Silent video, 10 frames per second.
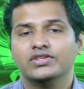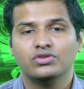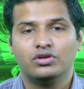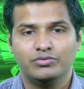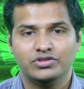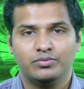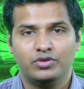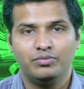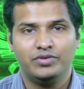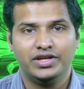is not
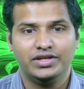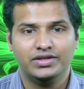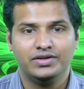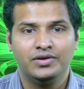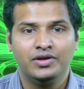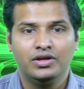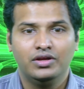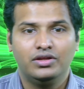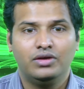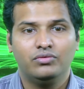misappropriated.
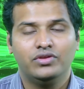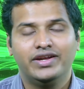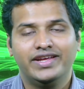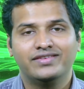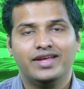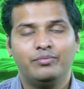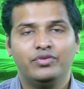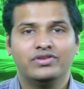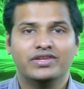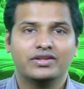Now there are
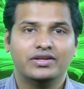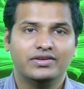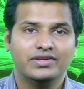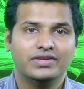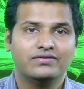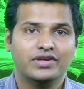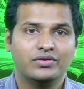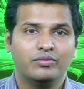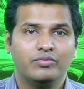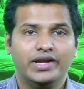examples that countries have tried
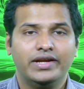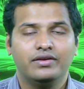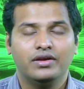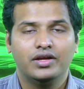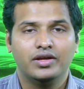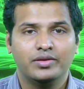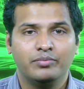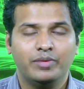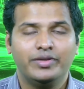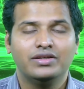to imply, uh,
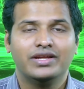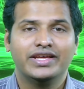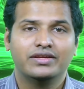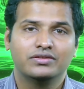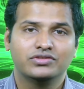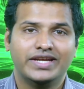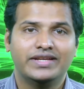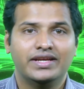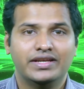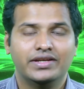implement like
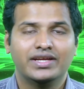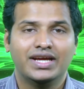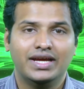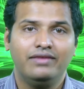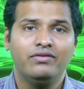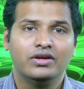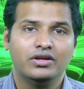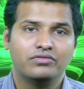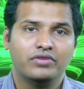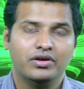China and India have
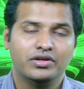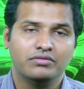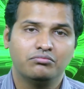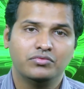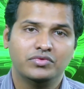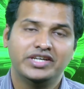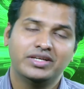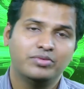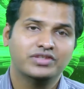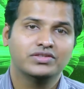uh,
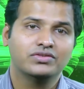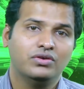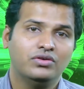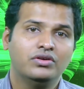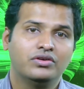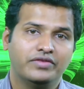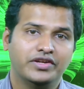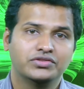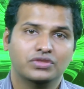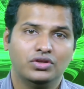databases on
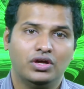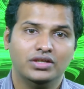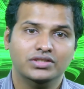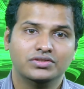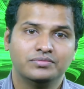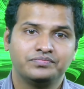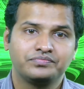traditional knowledge.